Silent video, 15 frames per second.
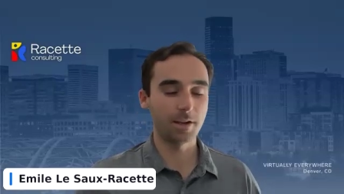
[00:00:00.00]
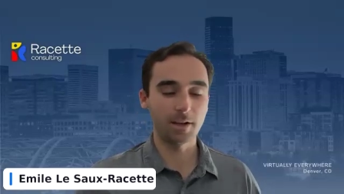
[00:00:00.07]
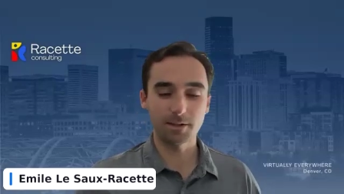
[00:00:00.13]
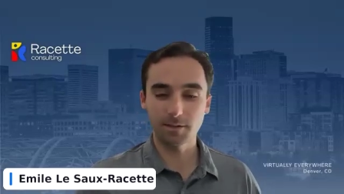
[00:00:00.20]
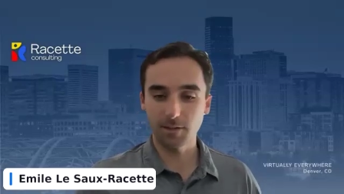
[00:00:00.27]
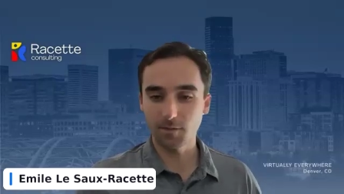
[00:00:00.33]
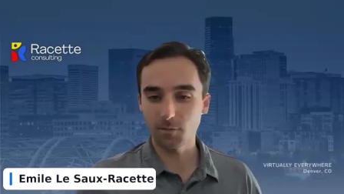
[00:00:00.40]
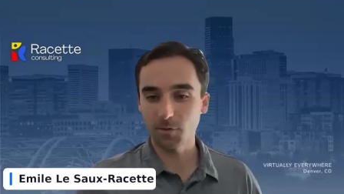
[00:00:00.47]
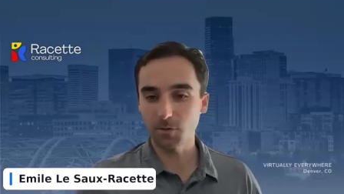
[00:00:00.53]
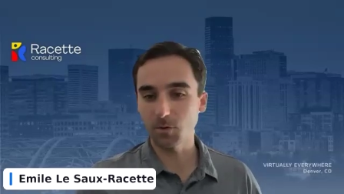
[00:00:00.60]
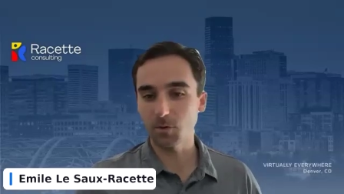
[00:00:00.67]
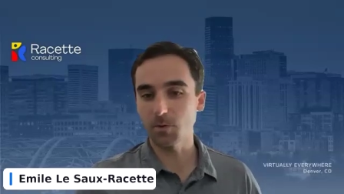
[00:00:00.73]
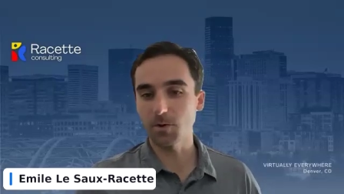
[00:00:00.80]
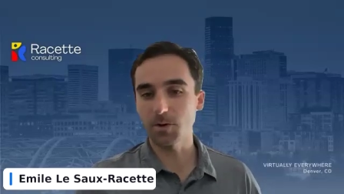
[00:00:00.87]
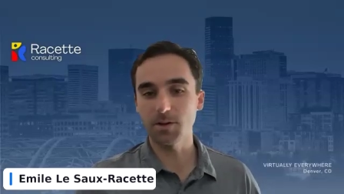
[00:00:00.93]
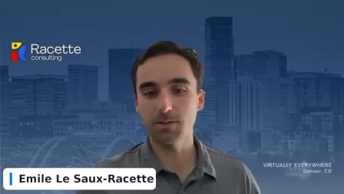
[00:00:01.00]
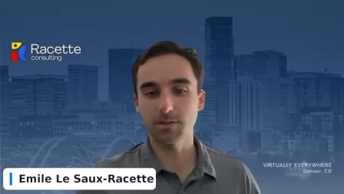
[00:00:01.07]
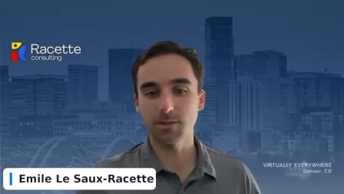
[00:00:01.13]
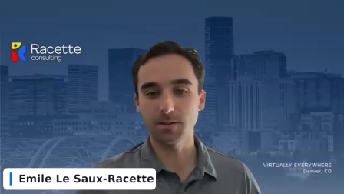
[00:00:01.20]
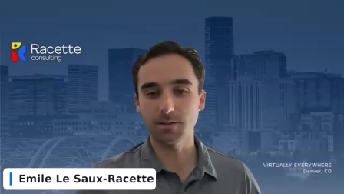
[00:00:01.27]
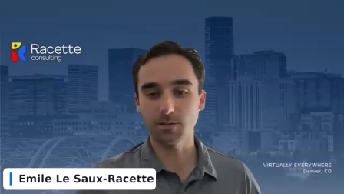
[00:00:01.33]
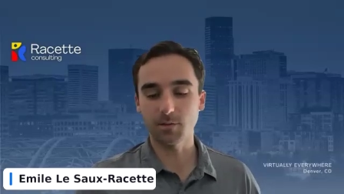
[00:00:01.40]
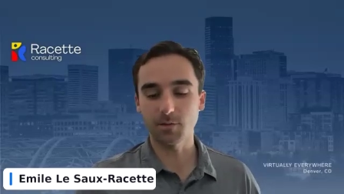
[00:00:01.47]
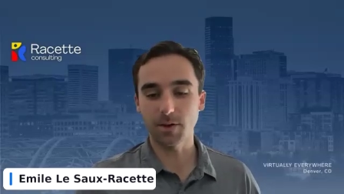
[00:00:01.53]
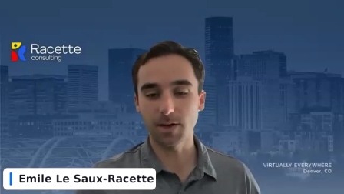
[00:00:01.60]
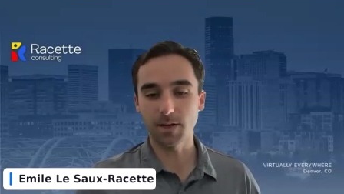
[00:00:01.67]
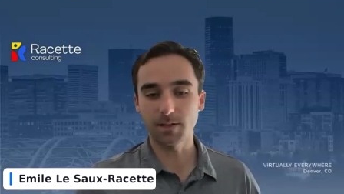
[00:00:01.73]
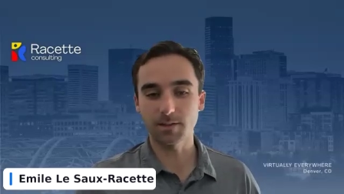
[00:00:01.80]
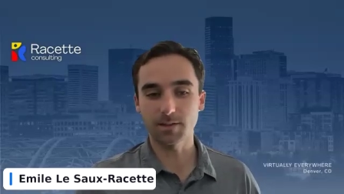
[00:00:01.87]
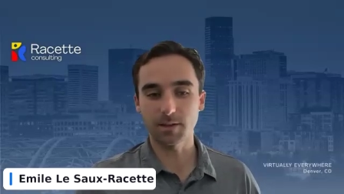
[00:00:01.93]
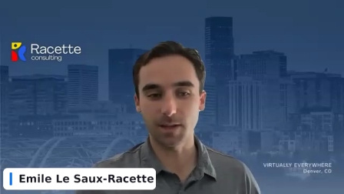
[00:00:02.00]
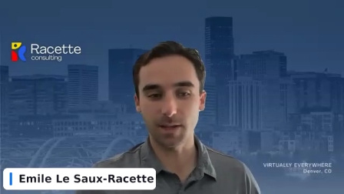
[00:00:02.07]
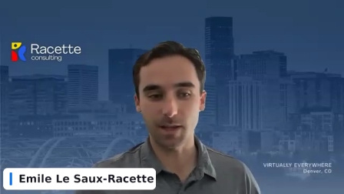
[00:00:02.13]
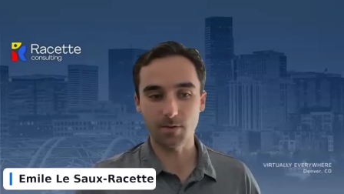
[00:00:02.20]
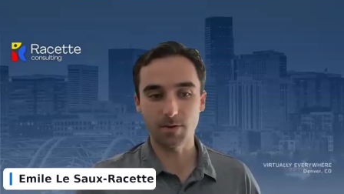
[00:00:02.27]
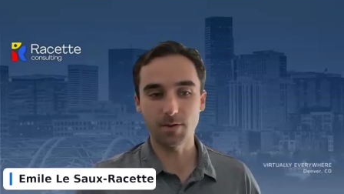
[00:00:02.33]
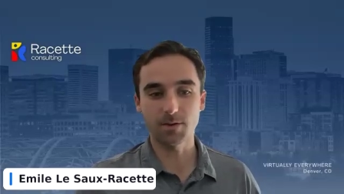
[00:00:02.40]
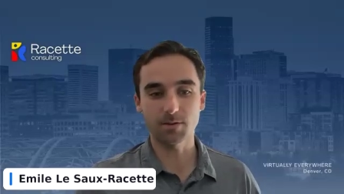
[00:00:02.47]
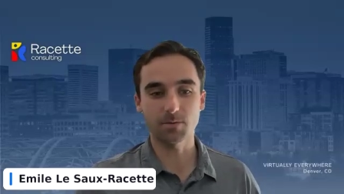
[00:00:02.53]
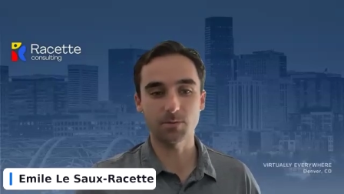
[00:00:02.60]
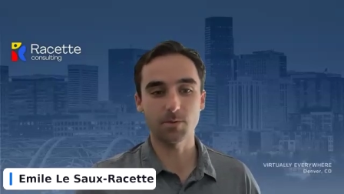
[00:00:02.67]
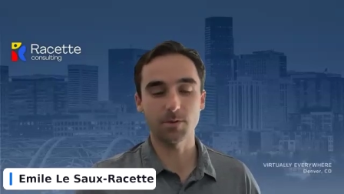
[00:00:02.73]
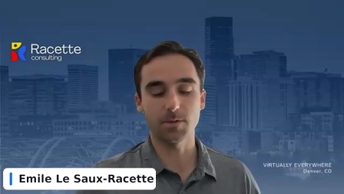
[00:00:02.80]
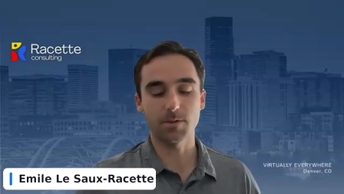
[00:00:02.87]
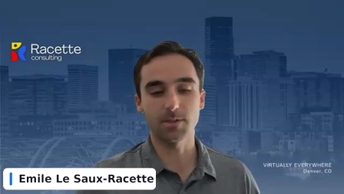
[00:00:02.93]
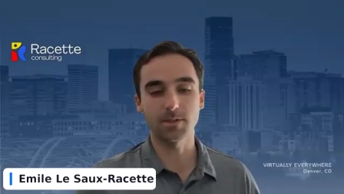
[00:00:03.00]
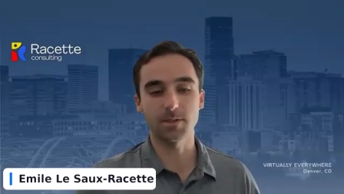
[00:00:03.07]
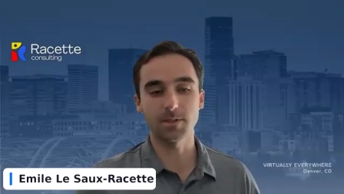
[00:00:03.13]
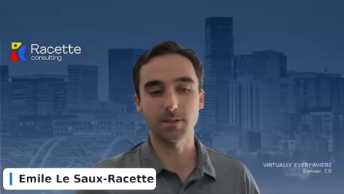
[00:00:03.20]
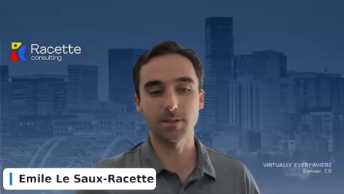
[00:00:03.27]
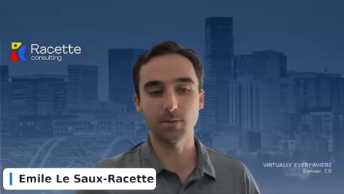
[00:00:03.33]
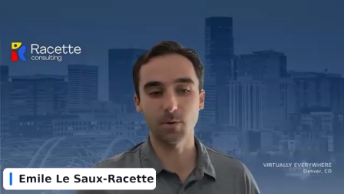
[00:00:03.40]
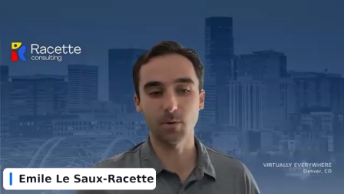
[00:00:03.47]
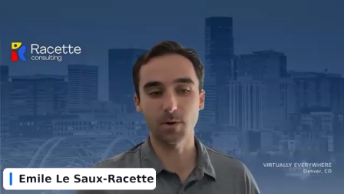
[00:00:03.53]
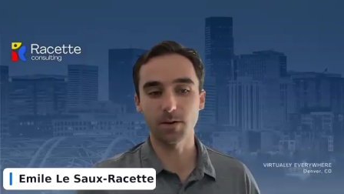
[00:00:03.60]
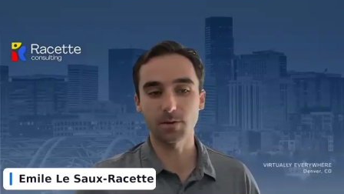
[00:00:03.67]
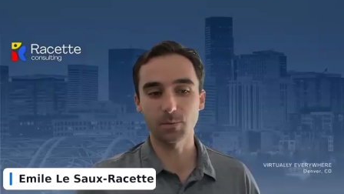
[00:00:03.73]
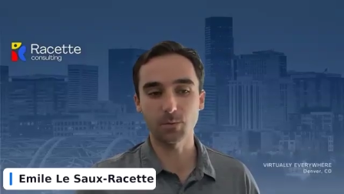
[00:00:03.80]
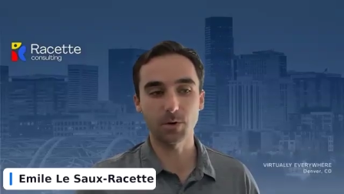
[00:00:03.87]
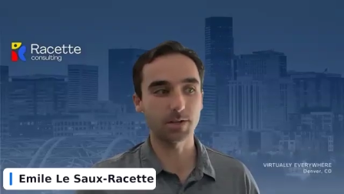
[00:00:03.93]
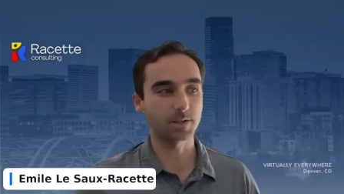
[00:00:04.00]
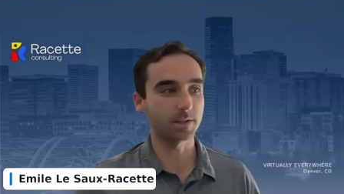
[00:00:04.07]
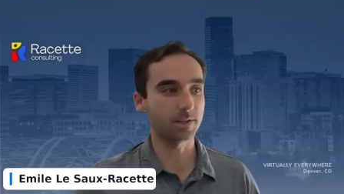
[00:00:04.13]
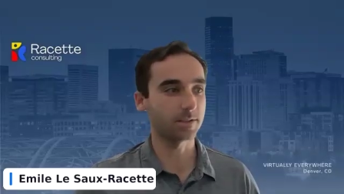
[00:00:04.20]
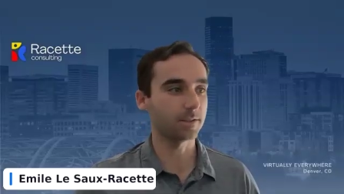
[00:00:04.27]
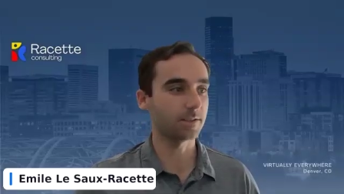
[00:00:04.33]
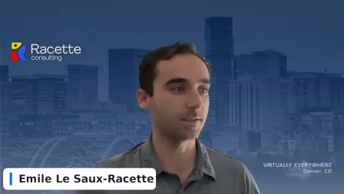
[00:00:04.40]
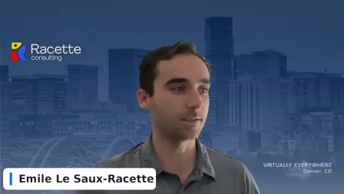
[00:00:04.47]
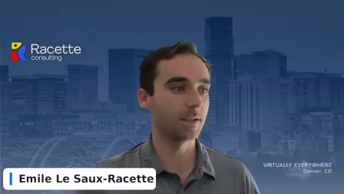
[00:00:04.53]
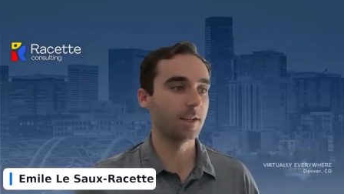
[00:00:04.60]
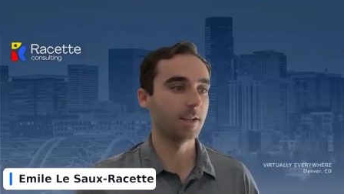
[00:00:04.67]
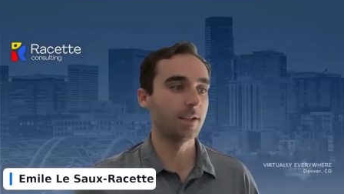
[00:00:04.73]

connecting inventory to finance and accounting, as well as warehouse processes.